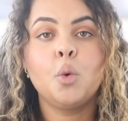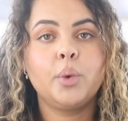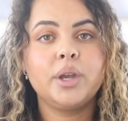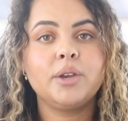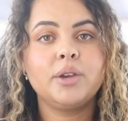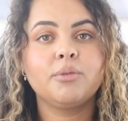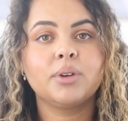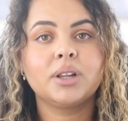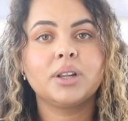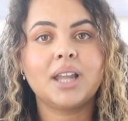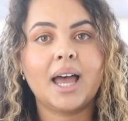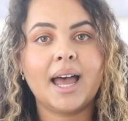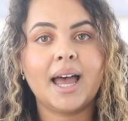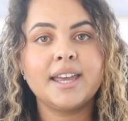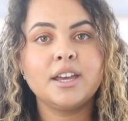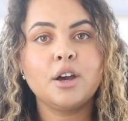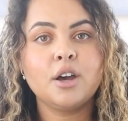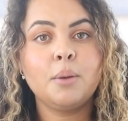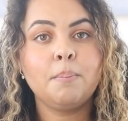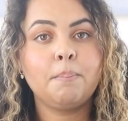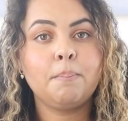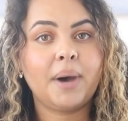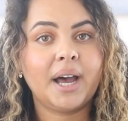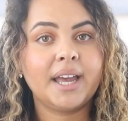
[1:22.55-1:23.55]
We rely
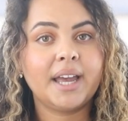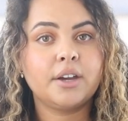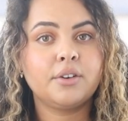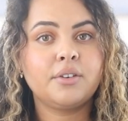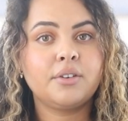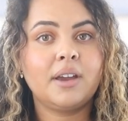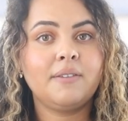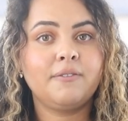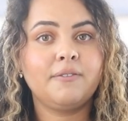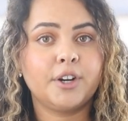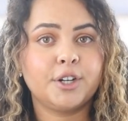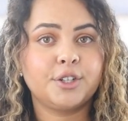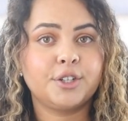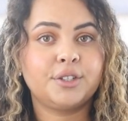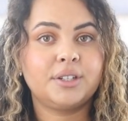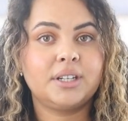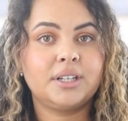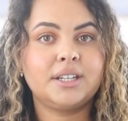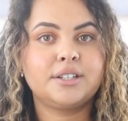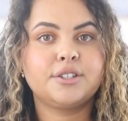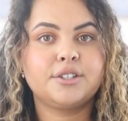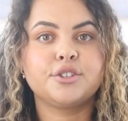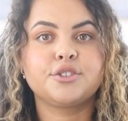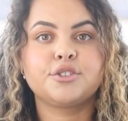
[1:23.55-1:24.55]
on
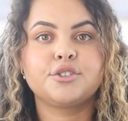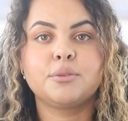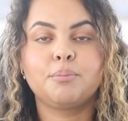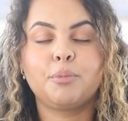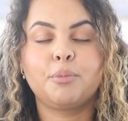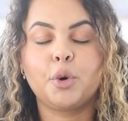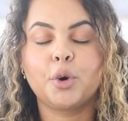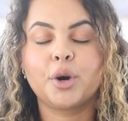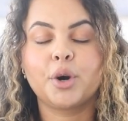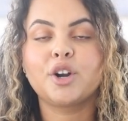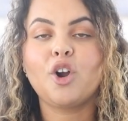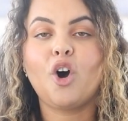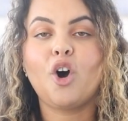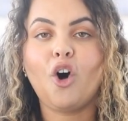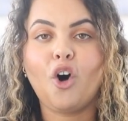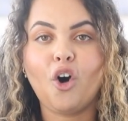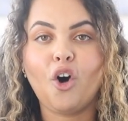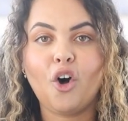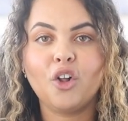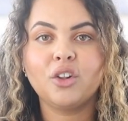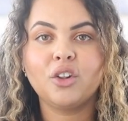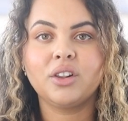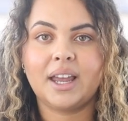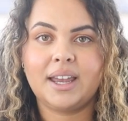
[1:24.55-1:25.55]
biodiversity to support
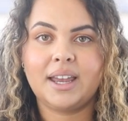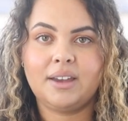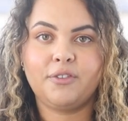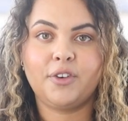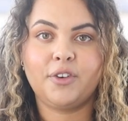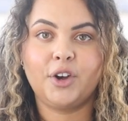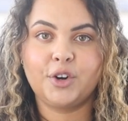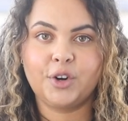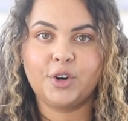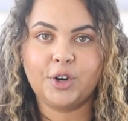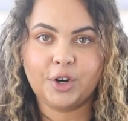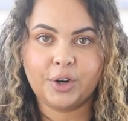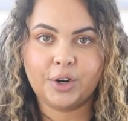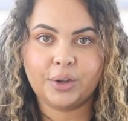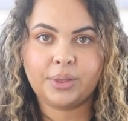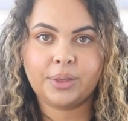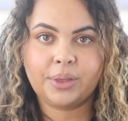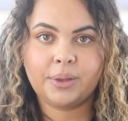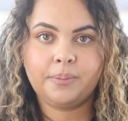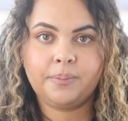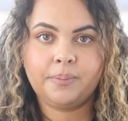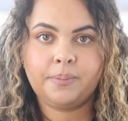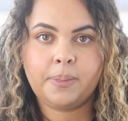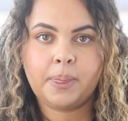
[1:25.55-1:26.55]
all life on
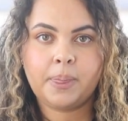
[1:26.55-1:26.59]
Earth.